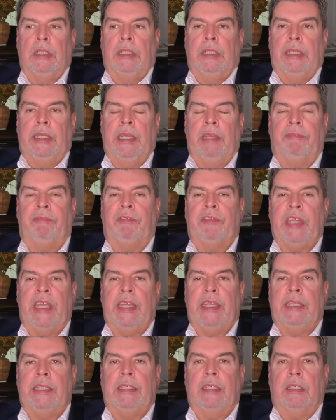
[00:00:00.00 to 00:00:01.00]
If
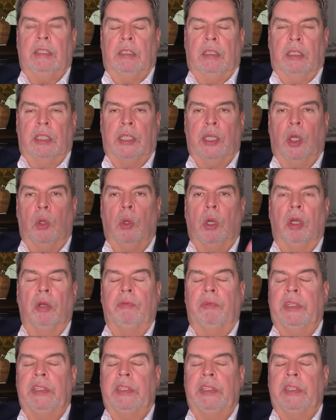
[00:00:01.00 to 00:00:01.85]
they go over,